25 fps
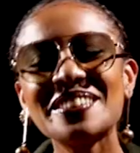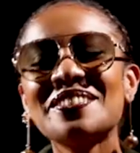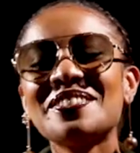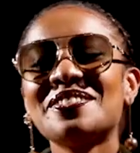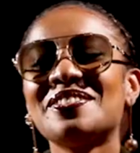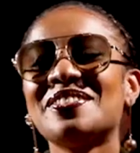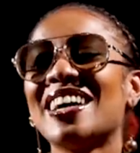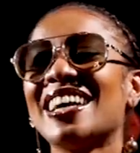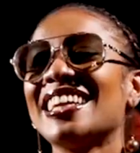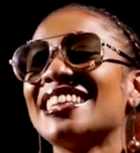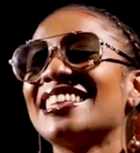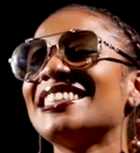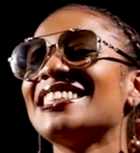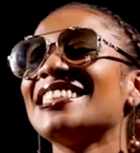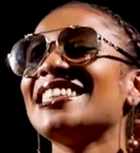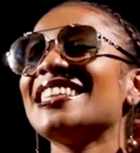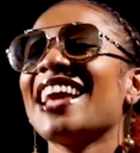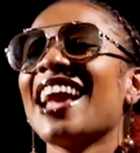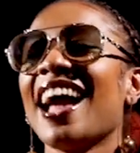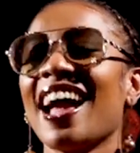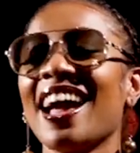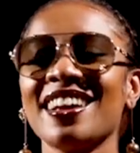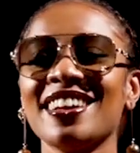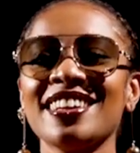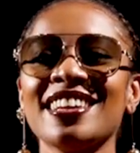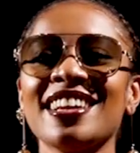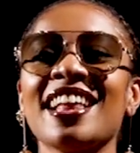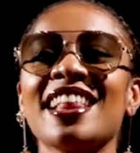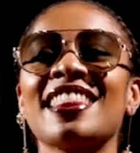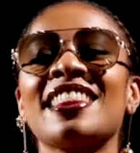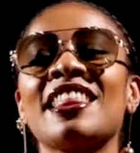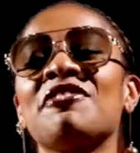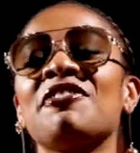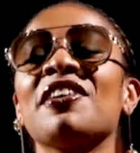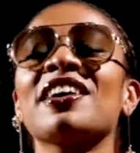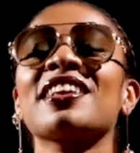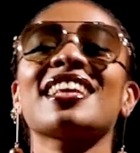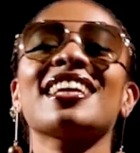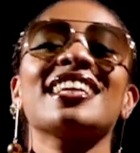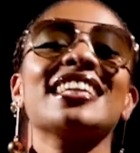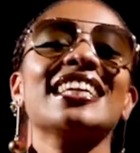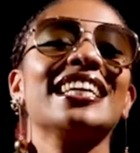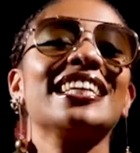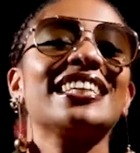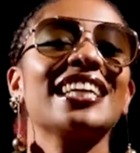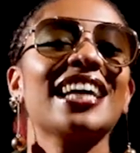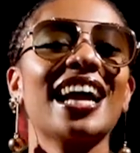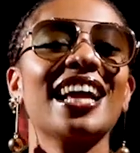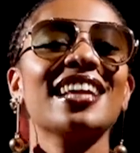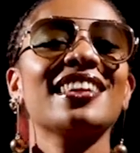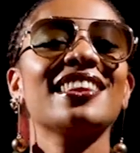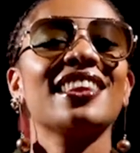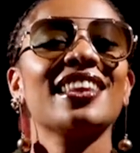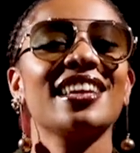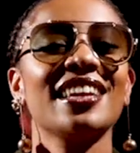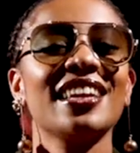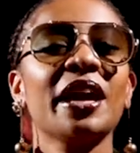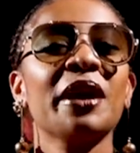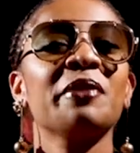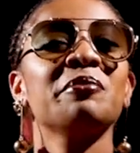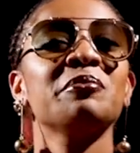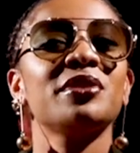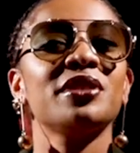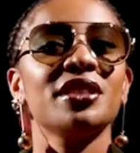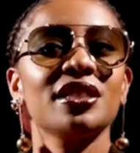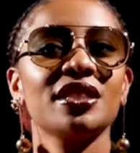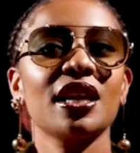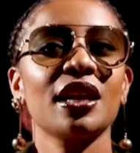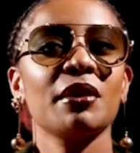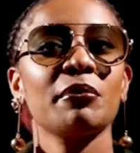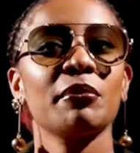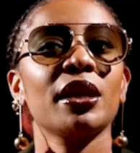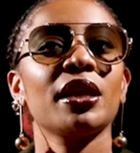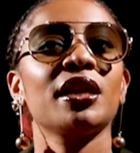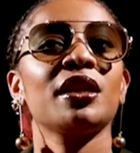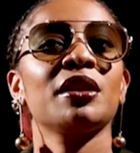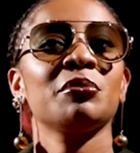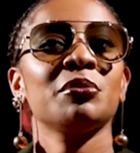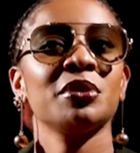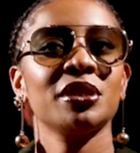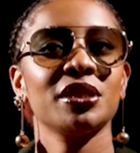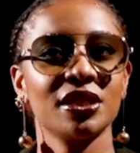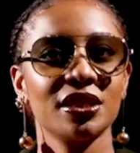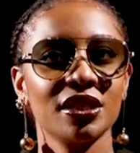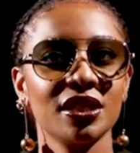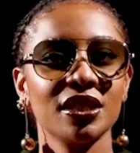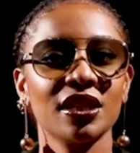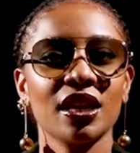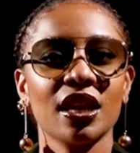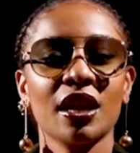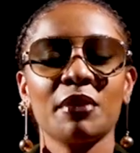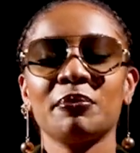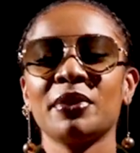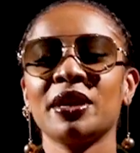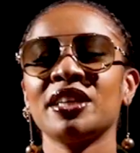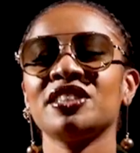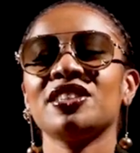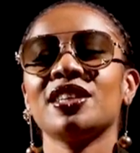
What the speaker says: But yeah, the fact that it had the name Tina and my name is Tina and my